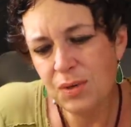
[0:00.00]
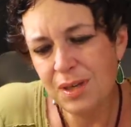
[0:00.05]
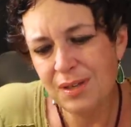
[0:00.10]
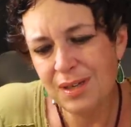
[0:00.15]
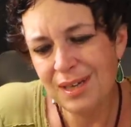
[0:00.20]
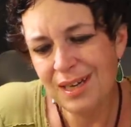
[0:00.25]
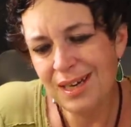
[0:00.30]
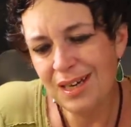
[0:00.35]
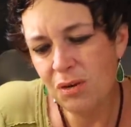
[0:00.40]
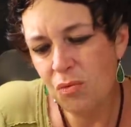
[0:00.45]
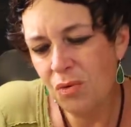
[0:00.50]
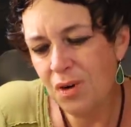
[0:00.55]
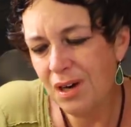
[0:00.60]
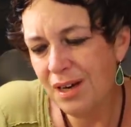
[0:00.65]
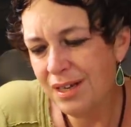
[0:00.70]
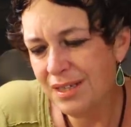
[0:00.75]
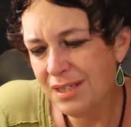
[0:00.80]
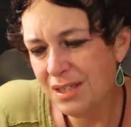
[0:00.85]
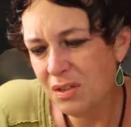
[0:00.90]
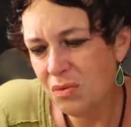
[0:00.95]
We have the King of
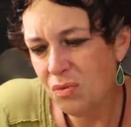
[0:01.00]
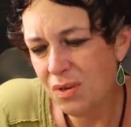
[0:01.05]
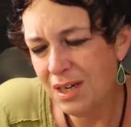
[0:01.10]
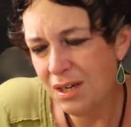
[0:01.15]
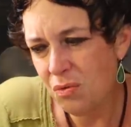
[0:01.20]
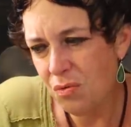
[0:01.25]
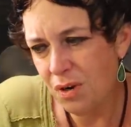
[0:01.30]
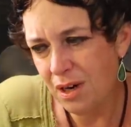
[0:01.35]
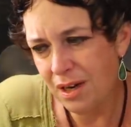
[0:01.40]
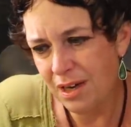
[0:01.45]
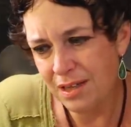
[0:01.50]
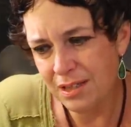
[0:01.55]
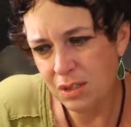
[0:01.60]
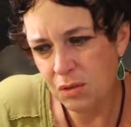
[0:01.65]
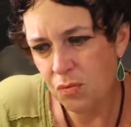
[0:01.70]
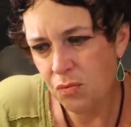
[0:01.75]
Wands and the Queen of Wands.